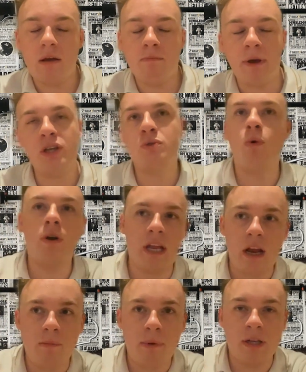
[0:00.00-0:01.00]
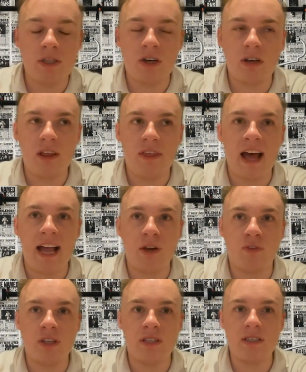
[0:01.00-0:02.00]
But he's woken up underneath
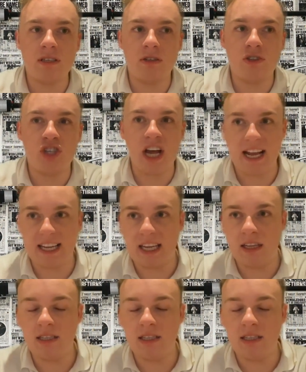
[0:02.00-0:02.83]
Hagrid's jacket.